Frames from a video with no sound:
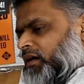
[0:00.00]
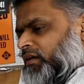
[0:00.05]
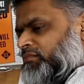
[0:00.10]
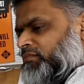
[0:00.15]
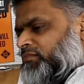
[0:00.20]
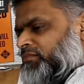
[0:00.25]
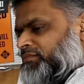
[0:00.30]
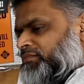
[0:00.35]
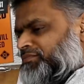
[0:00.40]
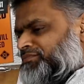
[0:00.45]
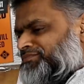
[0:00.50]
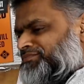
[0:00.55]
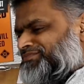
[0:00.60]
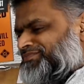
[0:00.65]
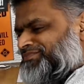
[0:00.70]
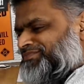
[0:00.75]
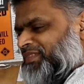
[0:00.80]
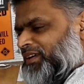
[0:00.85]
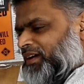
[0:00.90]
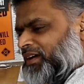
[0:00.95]

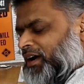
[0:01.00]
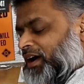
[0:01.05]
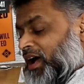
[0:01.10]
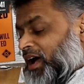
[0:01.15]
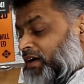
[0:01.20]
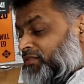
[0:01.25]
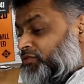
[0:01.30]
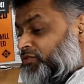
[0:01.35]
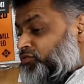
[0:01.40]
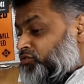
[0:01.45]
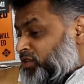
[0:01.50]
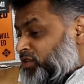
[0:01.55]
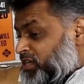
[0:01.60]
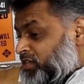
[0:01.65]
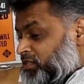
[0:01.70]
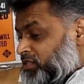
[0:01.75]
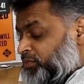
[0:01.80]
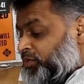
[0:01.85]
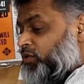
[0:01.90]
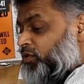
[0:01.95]
I haven't
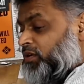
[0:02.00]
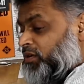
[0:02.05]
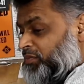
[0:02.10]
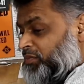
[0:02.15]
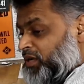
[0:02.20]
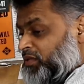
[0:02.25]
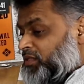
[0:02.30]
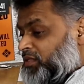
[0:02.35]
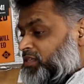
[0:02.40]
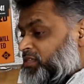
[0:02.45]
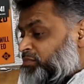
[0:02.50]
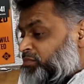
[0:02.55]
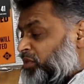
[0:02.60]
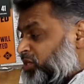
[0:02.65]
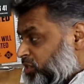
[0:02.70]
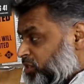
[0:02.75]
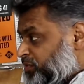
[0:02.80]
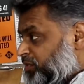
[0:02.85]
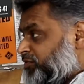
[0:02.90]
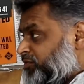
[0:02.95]
really spoken about this
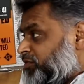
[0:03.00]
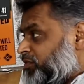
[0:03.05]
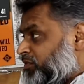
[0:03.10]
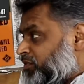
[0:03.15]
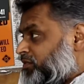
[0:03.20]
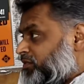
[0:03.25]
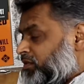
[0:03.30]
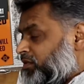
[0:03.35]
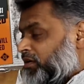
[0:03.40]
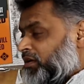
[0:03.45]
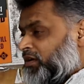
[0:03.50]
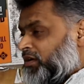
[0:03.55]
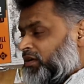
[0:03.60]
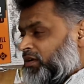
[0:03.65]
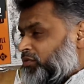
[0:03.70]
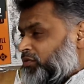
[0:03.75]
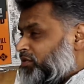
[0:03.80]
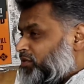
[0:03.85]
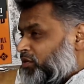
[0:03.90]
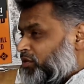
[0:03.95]
much before.
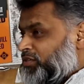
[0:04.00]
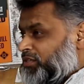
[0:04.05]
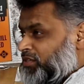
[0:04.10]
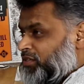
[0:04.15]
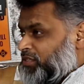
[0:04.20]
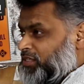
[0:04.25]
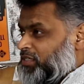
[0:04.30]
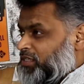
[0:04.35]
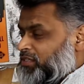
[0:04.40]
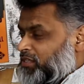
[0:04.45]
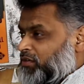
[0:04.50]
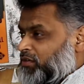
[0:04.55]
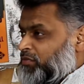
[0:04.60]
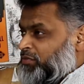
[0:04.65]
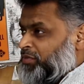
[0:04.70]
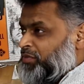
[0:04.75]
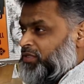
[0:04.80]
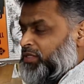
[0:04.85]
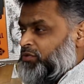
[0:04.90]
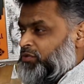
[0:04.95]
I won't go into the detail of
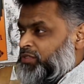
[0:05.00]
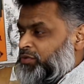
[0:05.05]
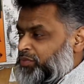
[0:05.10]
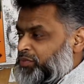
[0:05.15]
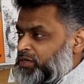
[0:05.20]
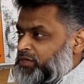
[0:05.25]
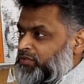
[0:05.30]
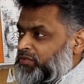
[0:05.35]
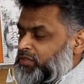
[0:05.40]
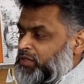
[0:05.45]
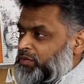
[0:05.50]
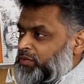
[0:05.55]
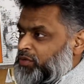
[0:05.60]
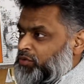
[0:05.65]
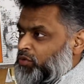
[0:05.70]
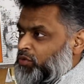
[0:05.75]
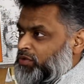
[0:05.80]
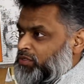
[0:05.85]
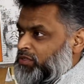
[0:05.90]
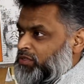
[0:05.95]
it, but there was a period of time
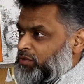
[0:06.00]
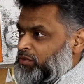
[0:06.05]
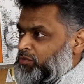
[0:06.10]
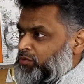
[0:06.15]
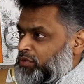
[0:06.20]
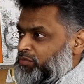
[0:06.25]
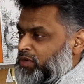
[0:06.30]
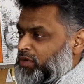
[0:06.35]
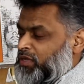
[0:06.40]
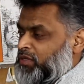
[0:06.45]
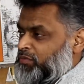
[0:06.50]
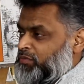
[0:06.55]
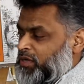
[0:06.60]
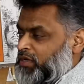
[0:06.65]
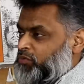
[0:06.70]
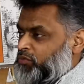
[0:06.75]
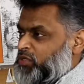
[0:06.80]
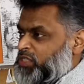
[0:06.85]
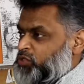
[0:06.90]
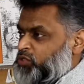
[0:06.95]
in Guantanamo when my
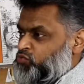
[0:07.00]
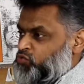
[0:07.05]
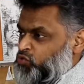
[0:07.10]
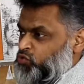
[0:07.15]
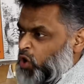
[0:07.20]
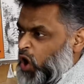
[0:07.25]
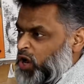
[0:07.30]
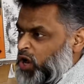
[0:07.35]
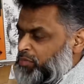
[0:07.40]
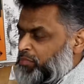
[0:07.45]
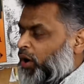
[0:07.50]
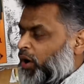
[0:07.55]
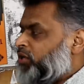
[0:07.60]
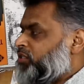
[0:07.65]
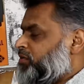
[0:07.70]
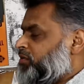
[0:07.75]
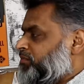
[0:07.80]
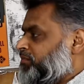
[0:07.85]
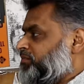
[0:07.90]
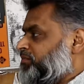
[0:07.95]
iman was rock
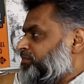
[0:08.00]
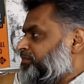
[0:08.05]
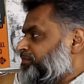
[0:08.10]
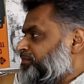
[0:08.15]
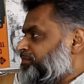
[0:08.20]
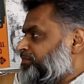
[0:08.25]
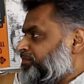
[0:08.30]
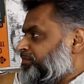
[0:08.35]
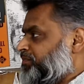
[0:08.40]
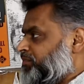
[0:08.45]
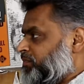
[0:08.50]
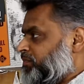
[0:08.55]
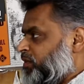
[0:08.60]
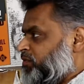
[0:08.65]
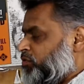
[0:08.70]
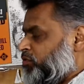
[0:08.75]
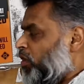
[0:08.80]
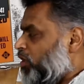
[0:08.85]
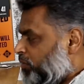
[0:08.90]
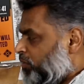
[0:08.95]
bottom.
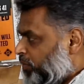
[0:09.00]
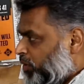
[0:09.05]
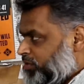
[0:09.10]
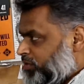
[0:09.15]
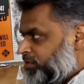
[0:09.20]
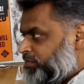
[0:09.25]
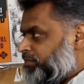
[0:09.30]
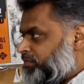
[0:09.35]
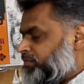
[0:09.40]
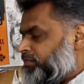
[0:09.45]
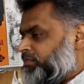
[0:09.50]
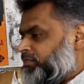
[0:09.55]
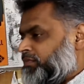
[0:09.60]
Rock bottom.